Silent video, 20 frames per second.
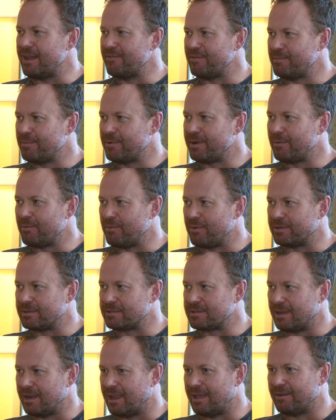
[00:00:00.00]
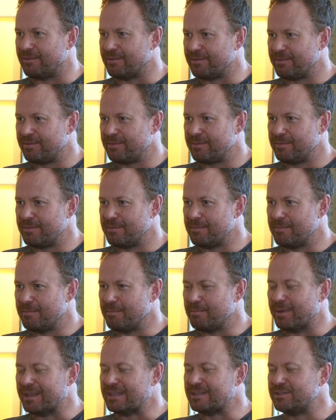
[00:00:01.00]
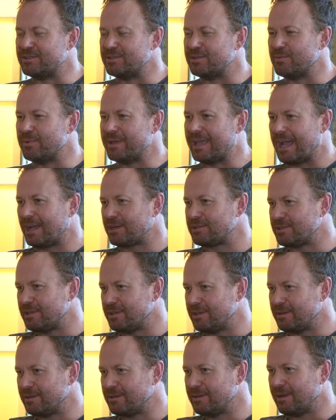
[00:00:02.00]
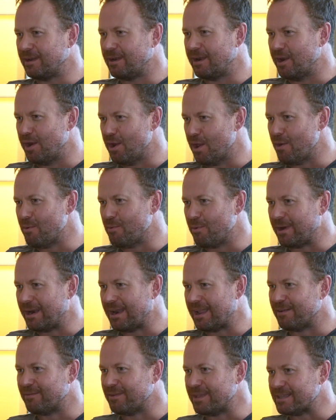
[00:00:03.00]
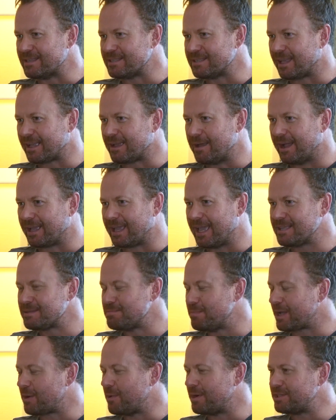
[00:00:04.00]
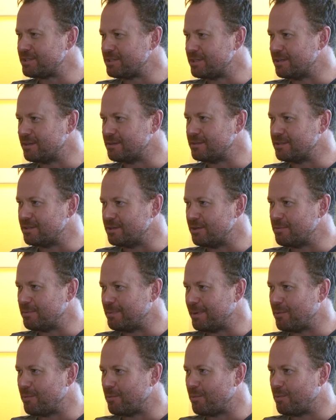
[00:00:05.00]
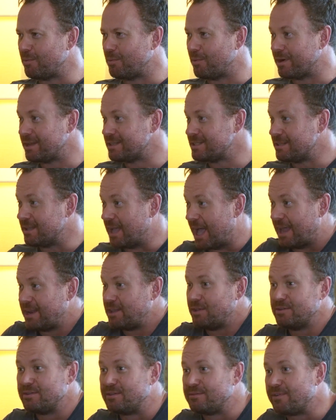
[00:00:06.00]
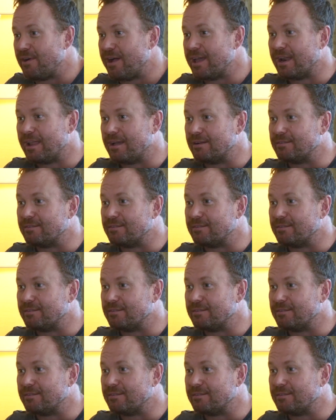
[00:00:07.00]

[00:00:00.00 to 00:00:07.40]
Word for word: everybody wants love. Mm-hmm. But do we actually know what love is? Like, I guess my question to you would be, what is it? How do you define